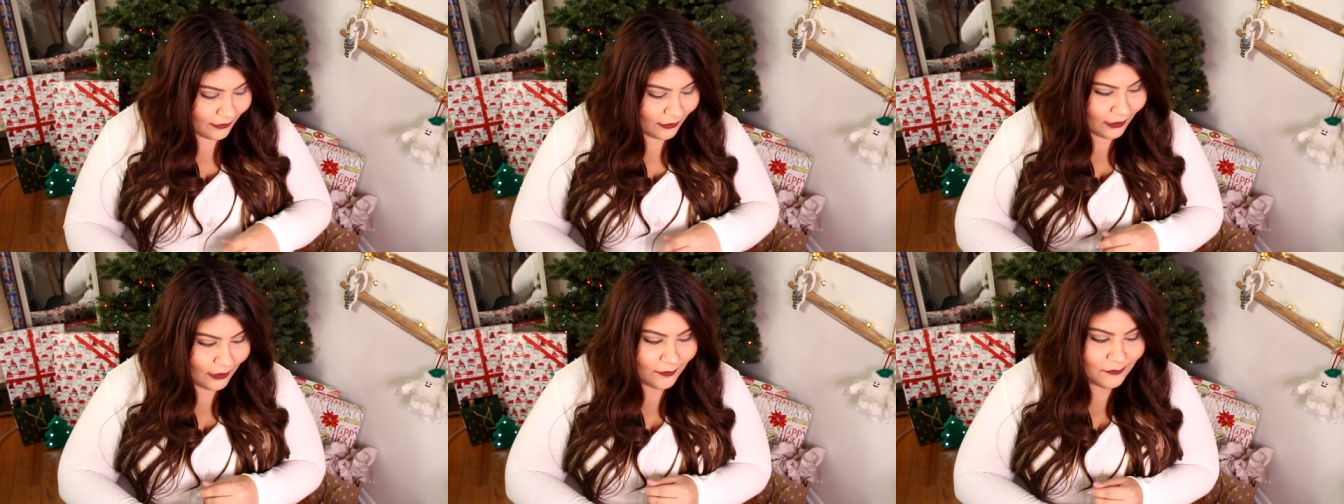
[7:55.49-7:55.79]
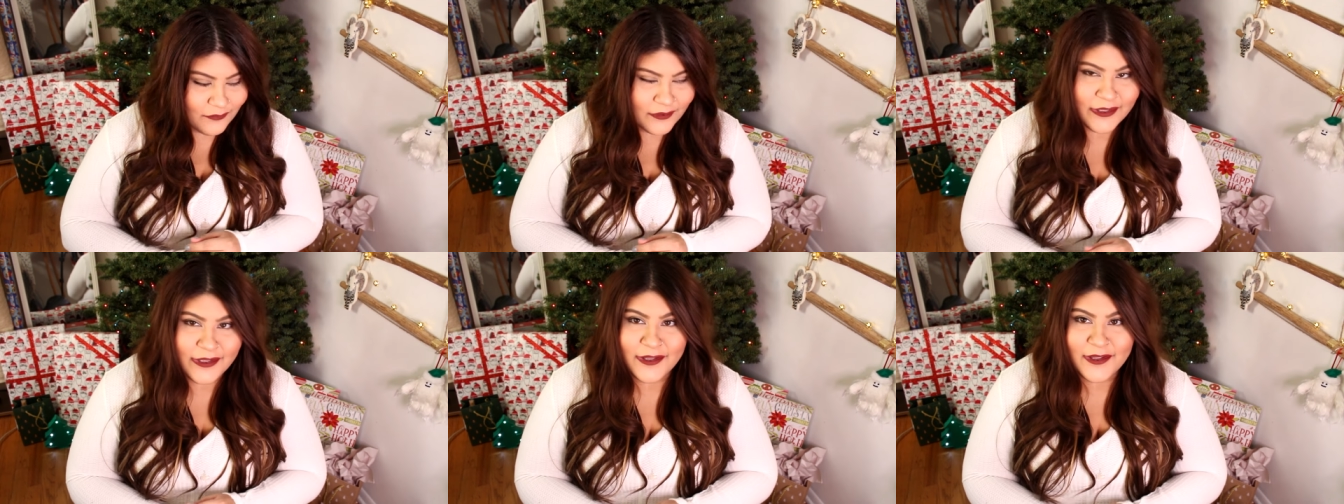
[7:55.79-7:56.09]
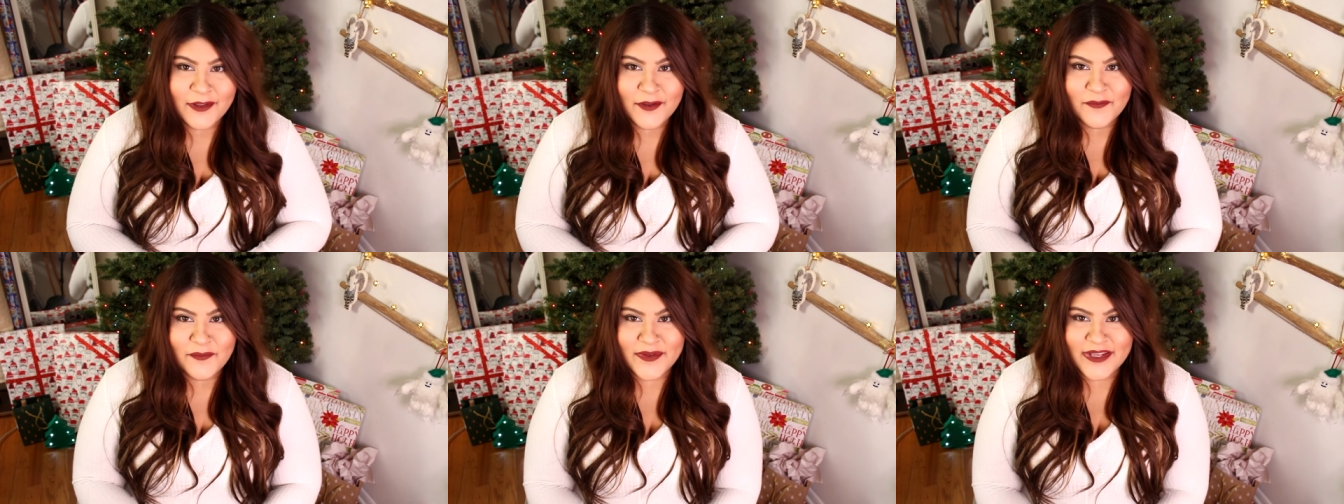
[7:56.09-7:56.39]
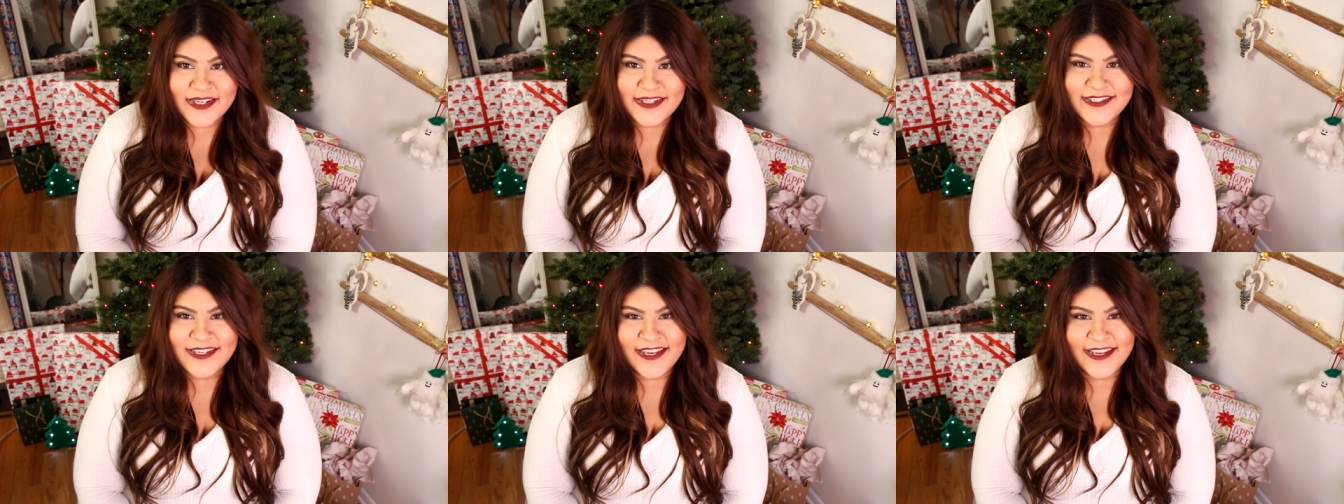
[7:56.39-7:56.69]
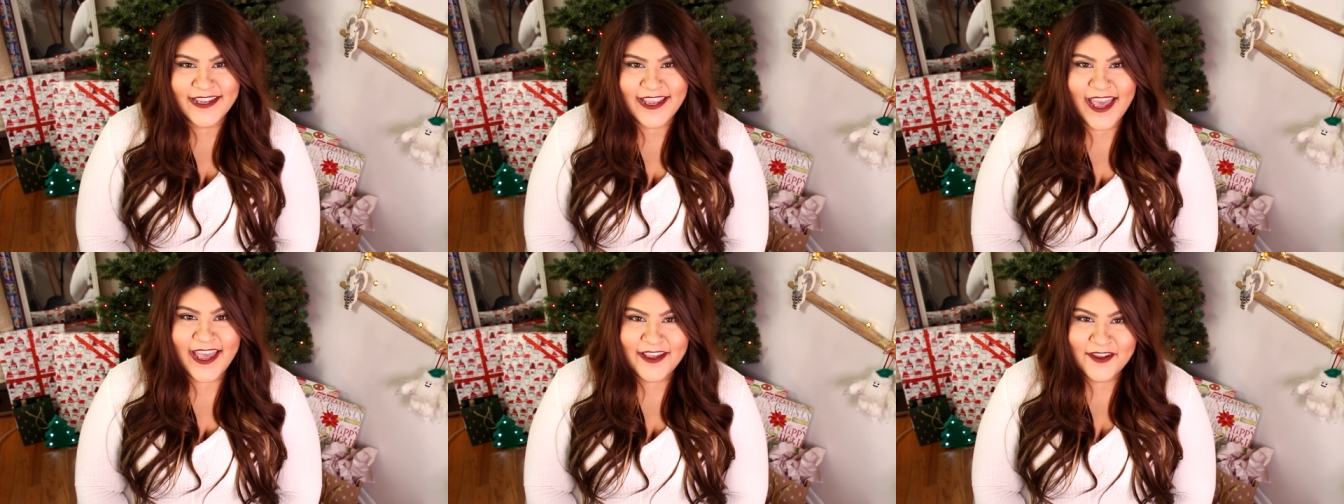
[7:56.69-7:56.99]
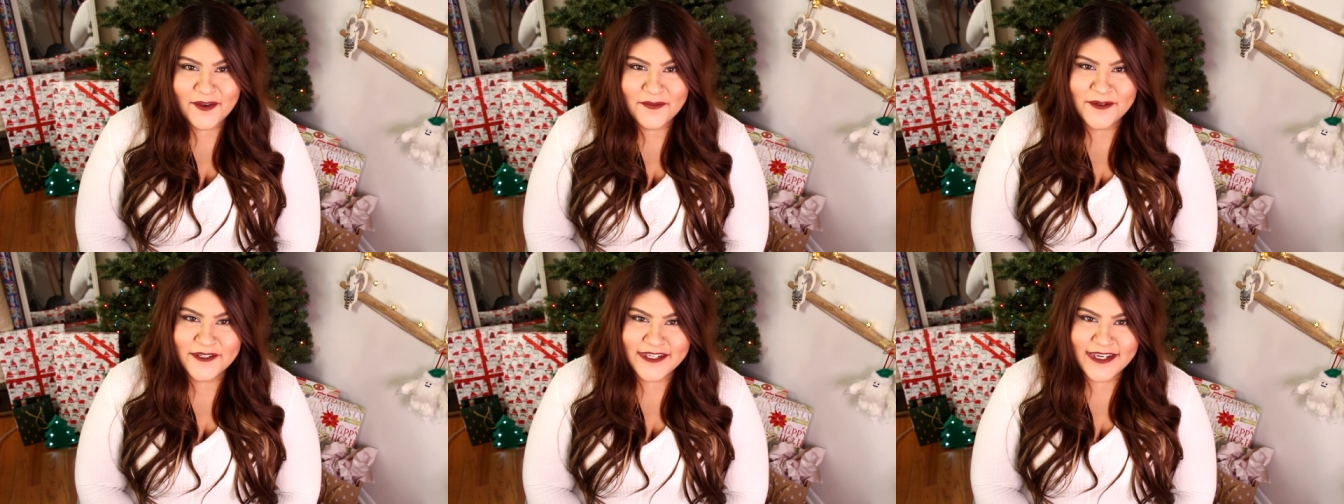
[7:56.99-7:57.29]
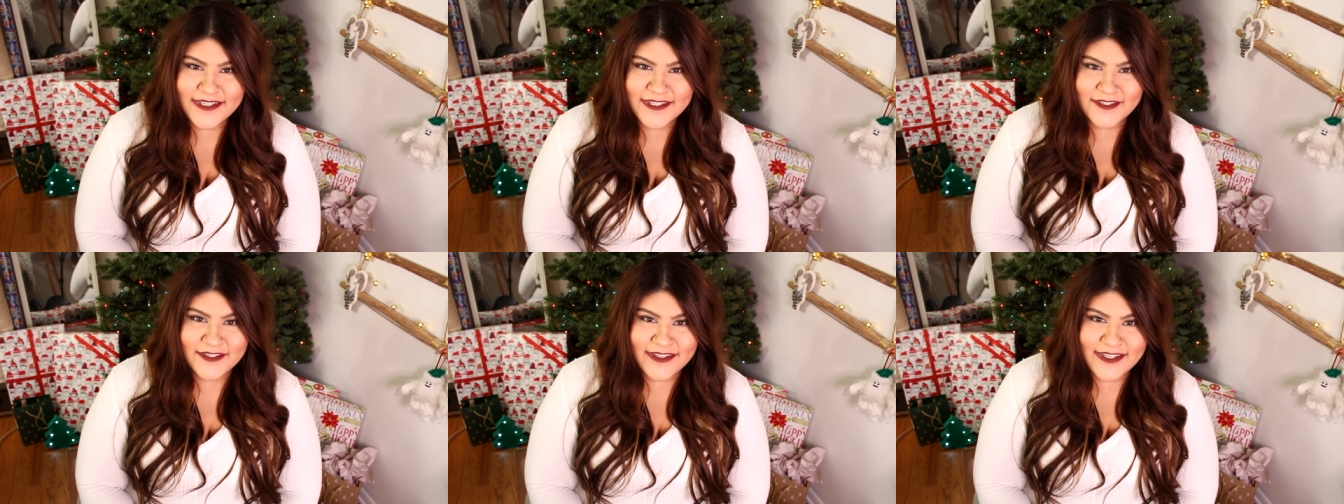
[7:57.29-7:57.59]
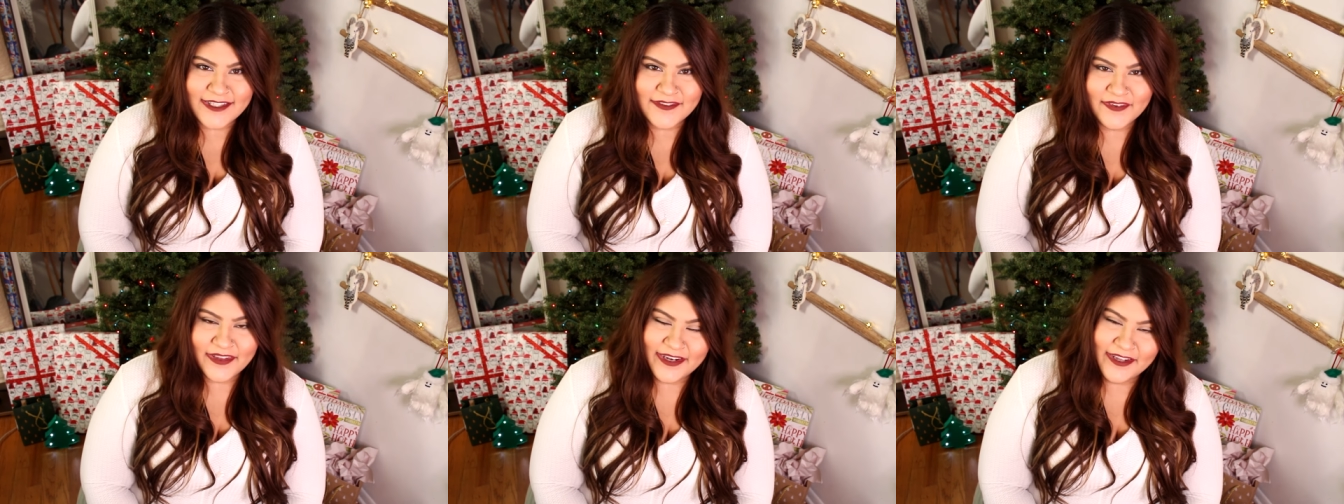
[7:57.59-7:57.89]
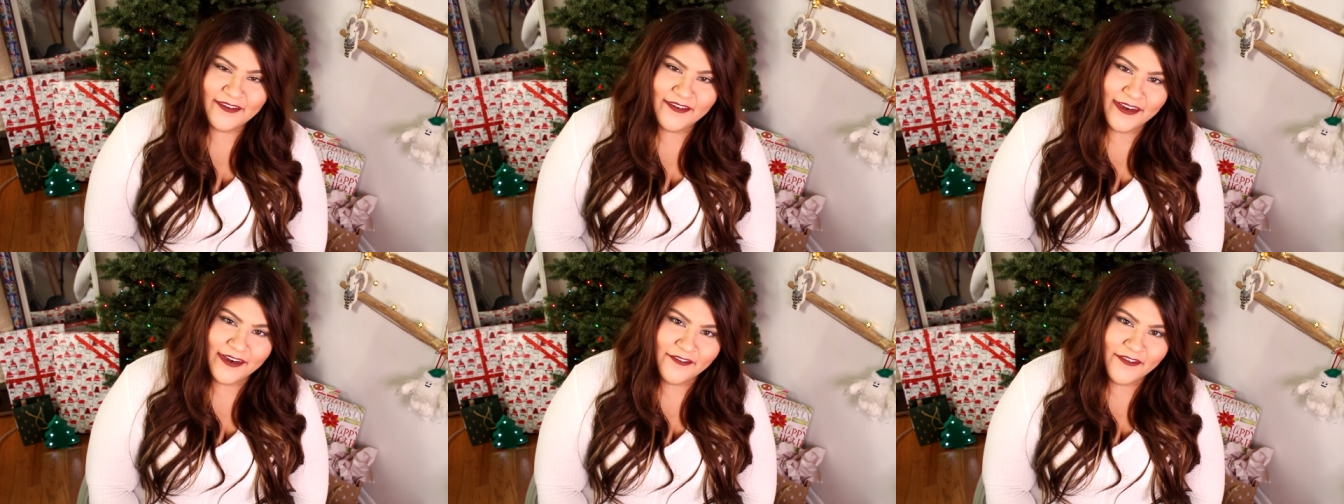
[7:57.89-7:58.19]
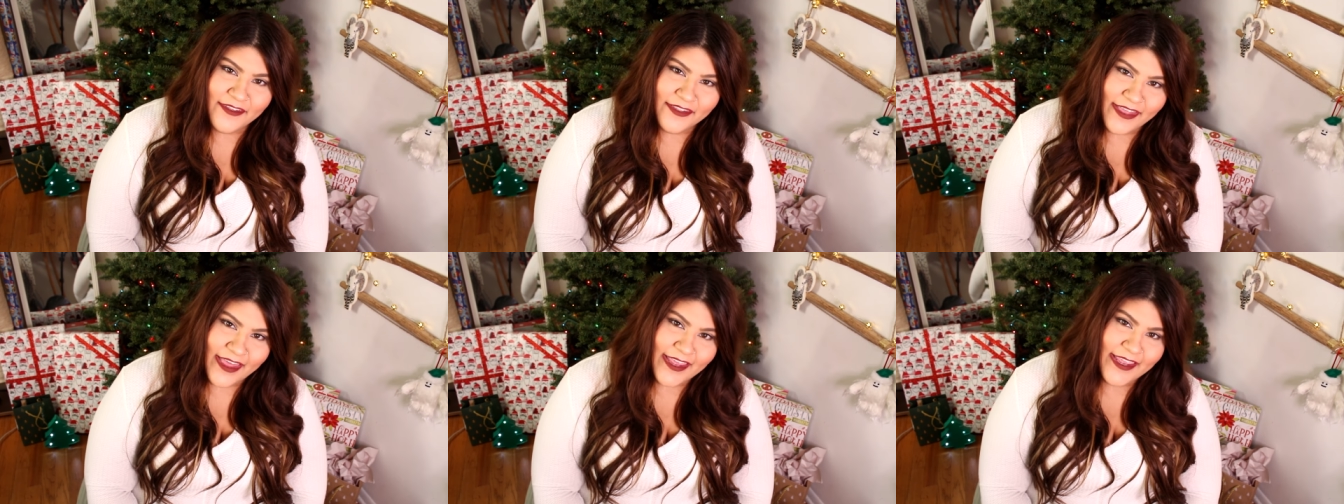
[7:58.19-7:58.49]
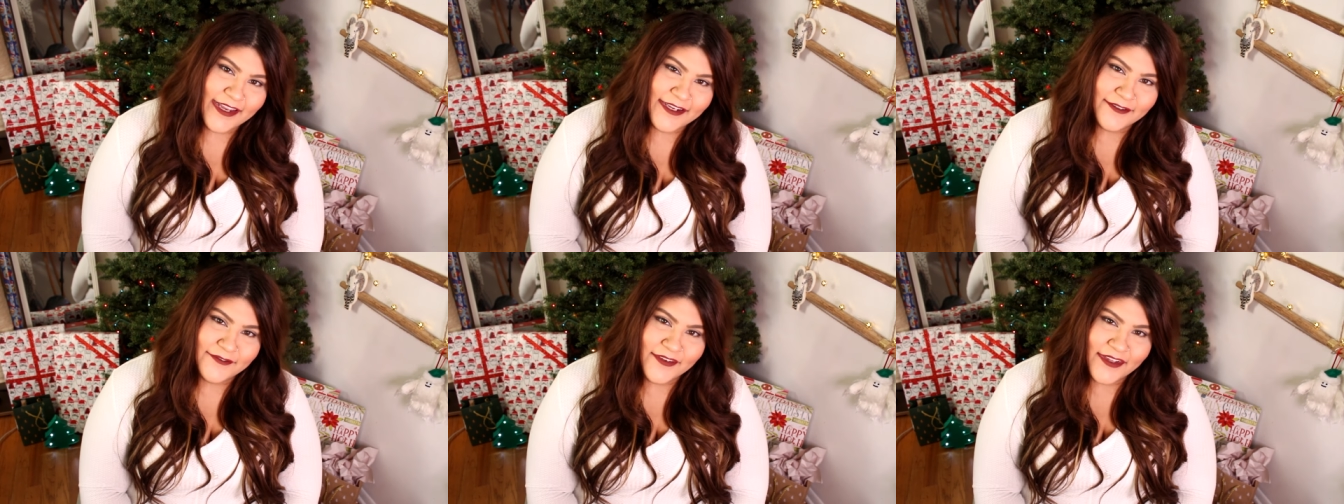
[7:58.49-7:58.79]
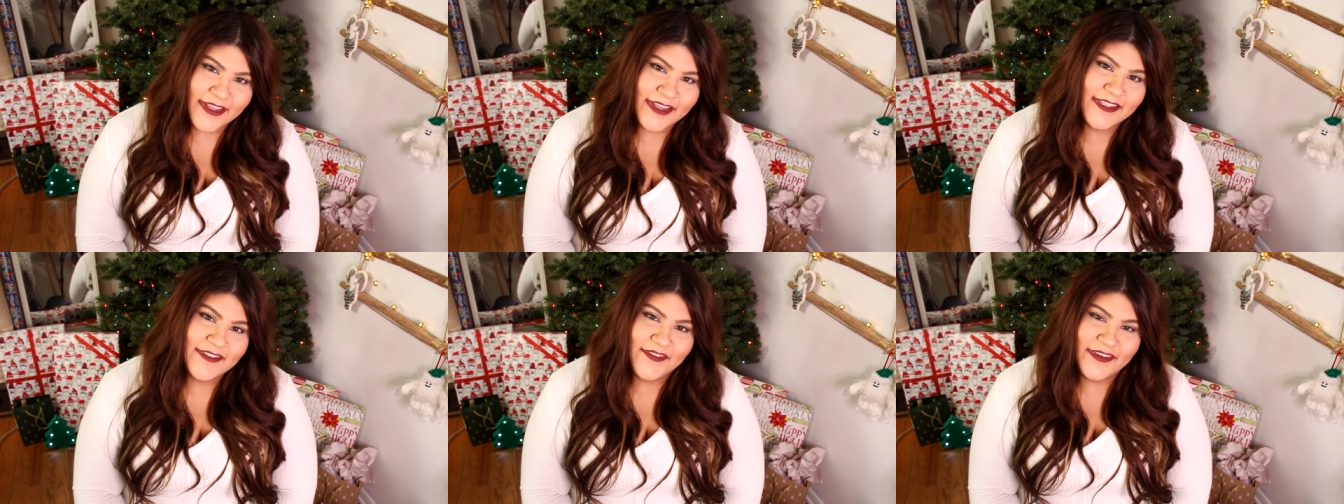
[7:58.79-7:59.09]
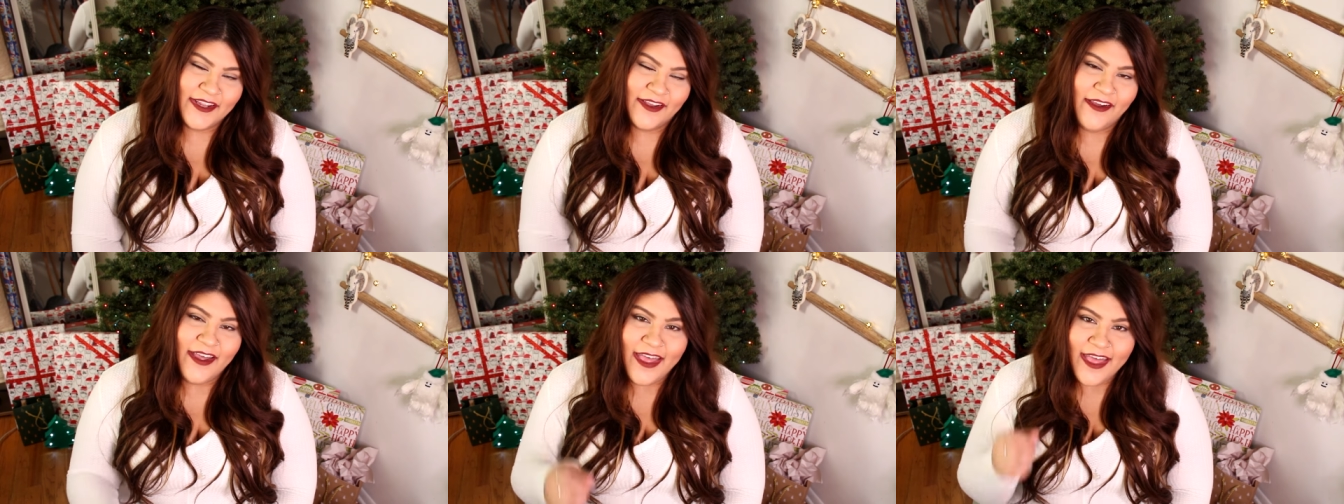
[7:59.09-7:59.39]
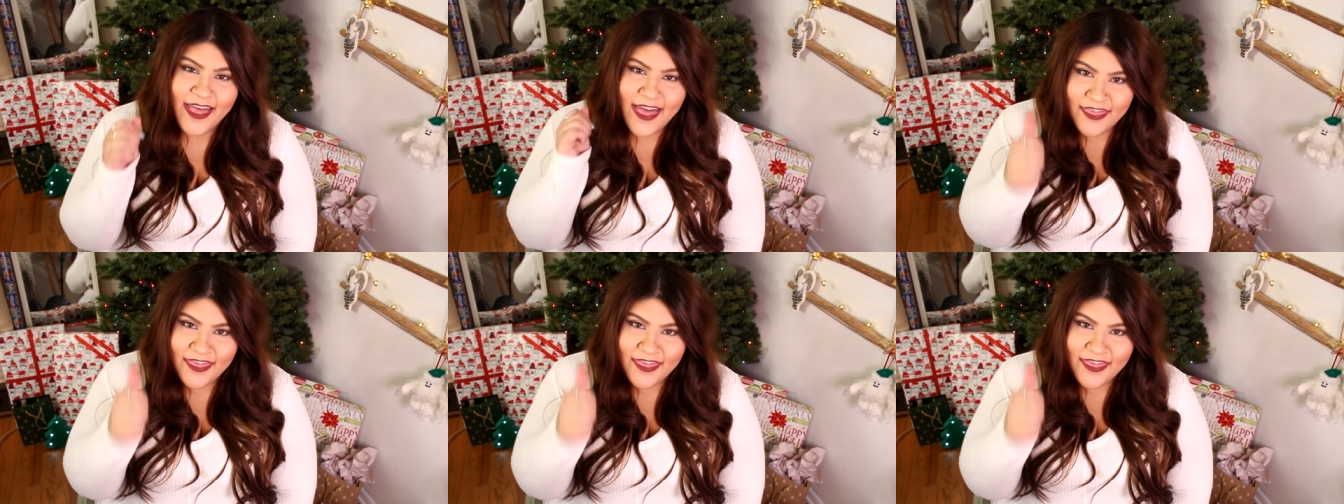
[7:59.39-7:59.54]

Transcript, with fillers: Um, but yeah, I hope you guys enjoy this video. And if you like it, don't forget this video.